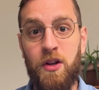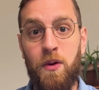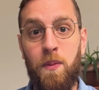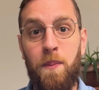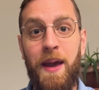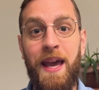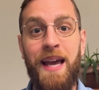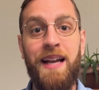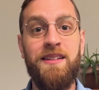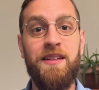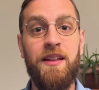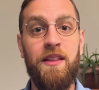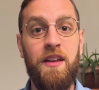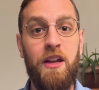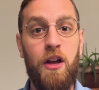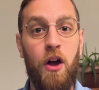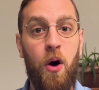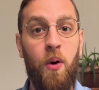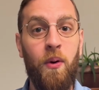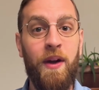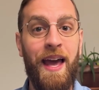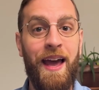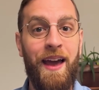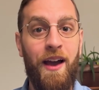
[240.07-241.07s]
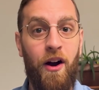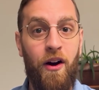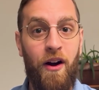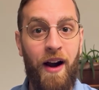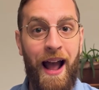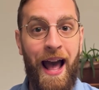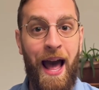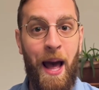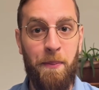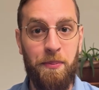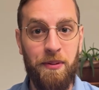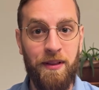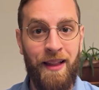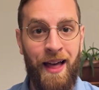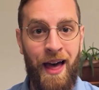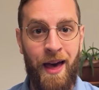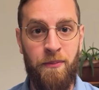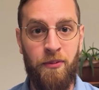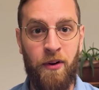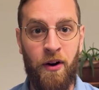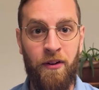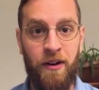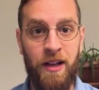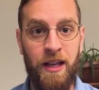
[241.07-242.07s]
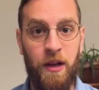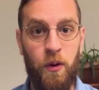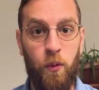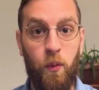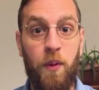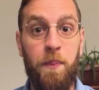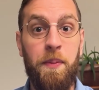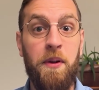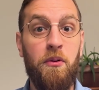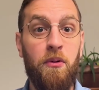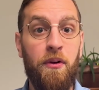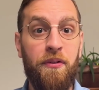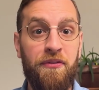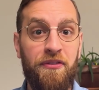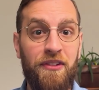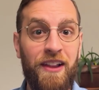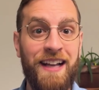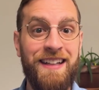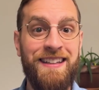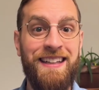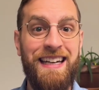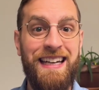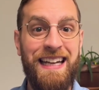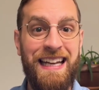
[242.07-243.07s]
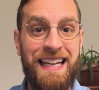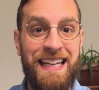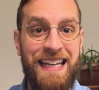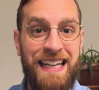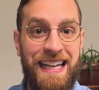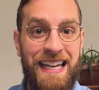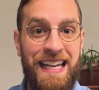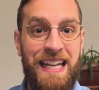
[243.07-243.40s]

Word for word: you make to the OKR app library will be reflected in